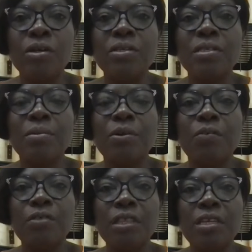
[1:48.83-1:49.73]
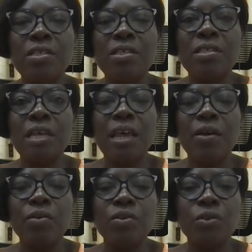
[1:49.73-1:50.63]
some of these
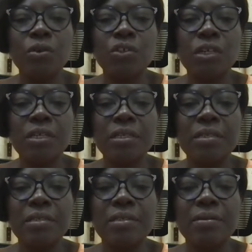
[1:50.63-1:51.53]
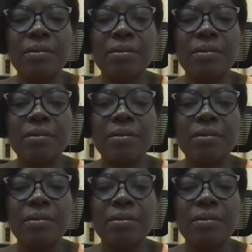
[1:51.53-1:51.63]
health solutions.